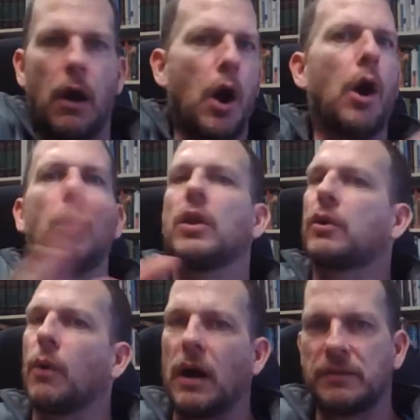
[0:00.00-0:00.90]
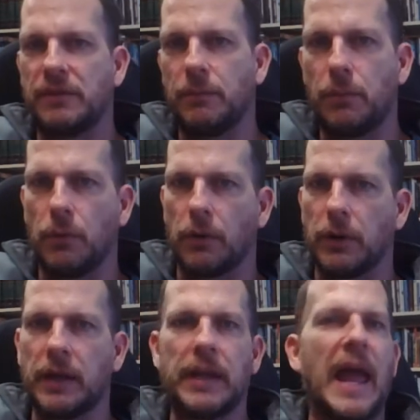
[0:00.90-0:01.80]
all across the
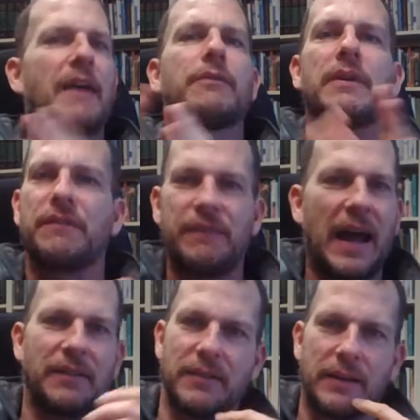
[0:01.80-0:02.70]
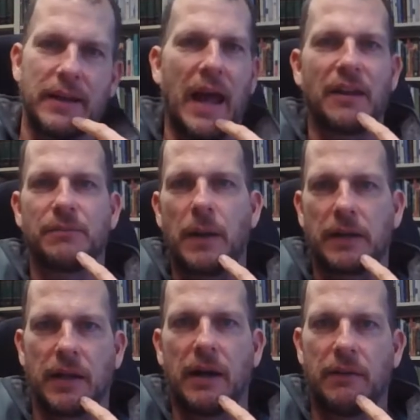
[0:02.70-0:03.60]
board in every facet and
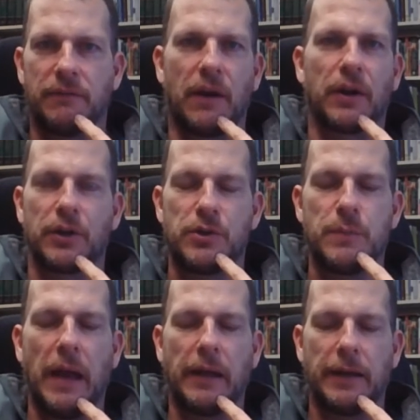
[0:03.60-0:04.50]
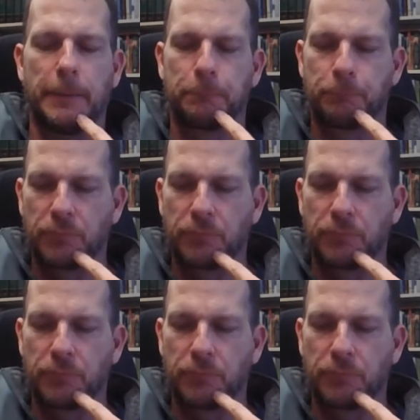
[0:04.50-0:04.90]
aspect of our humanity.